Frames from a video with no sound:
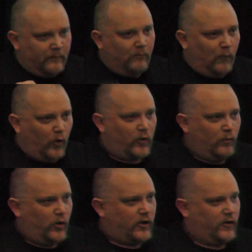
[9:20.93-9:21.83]
more and
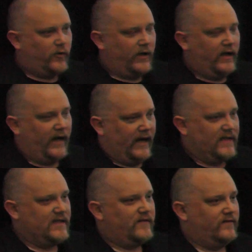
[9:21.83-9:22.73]
more
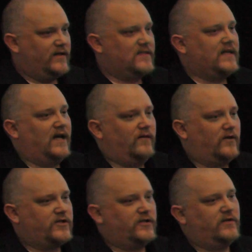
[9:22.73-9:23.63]
creativeness out of our
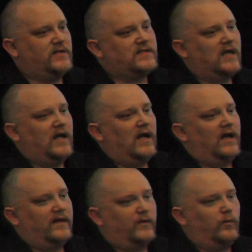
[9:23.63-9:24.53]
students,
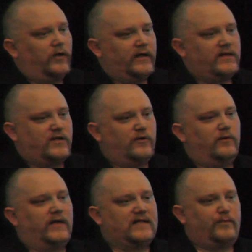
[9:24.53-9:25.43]
them willing to
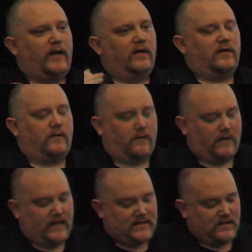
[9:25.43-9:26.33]
expand their
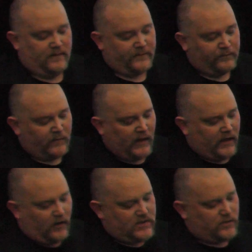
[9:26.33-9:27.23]
horizon. It
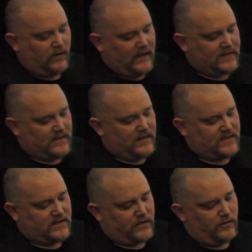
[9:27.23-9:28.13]
also allows us
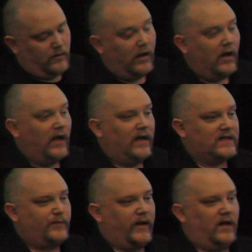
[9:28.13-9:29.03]
to
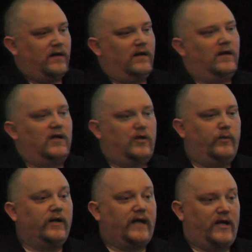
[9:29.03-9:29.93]
expand
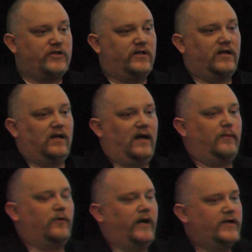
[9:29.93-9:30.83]
communication and
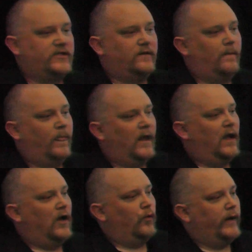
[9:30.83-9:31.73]
collaboration.
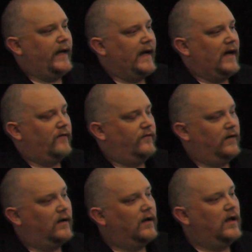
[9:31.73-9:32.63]
We have
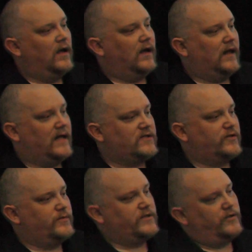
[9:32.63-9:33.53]

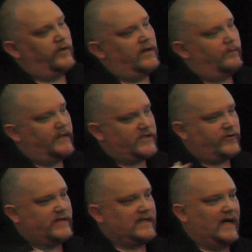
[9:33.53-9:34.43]
classrooms doing
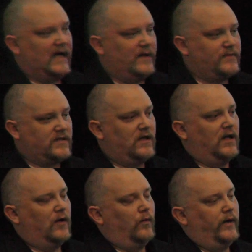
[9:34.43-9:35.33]
mystery Skypes
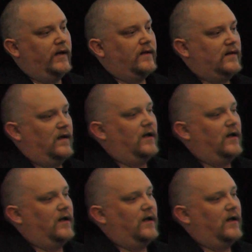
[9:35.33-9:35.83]
with